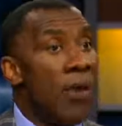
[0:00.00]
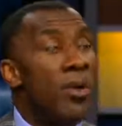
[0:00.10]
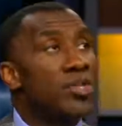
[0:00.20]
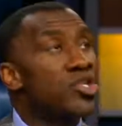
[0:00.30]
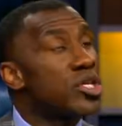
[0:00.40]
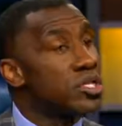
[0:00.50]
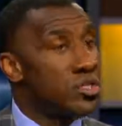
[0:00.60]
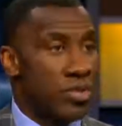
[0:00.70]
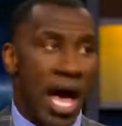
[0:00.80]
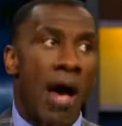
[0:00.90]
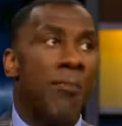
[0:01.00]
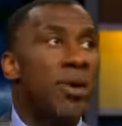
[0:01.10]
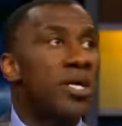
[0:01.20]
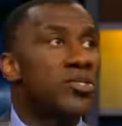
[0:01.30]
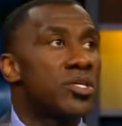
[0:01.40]
how much
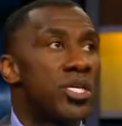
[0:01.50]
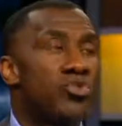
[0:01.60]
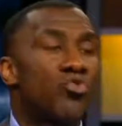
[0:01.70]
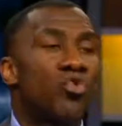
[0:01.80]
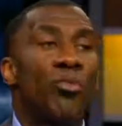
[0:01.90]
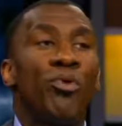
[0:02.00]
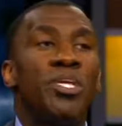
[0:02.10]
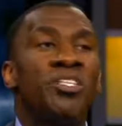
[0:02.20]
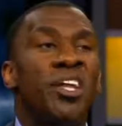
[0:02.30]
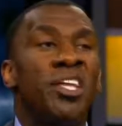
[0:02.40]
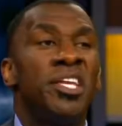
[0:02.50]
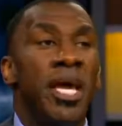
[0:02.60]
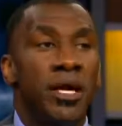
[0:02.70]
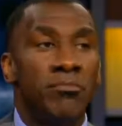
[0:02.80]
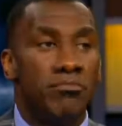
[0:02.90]
is Drew Brees going
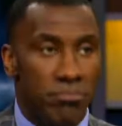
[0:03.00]
to nick